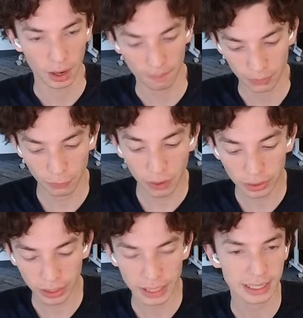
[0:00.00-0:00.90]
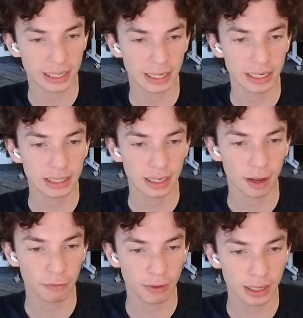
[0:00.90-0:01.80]
The final thing is that it's
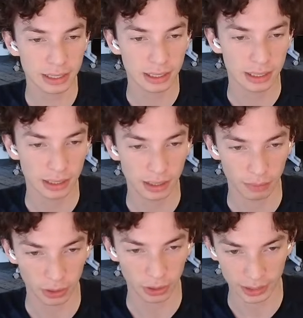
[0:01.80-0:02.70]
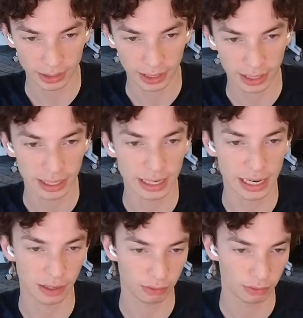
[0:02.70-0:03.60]
Effect, I'm gonna call this
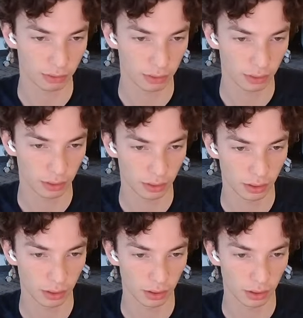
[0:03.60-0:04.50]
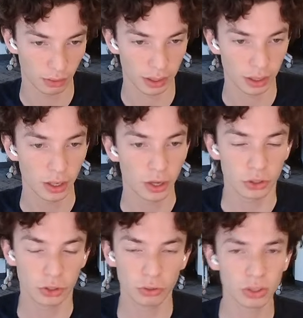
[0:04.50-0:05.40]
native, right?
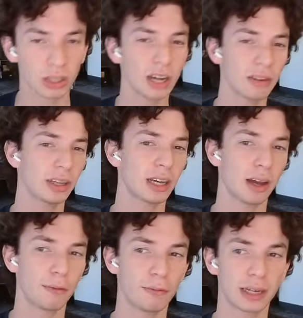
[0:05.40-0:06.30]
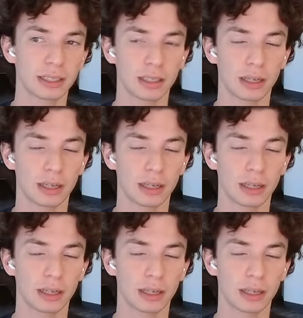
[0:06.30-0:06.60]
So there's a lot of like Effect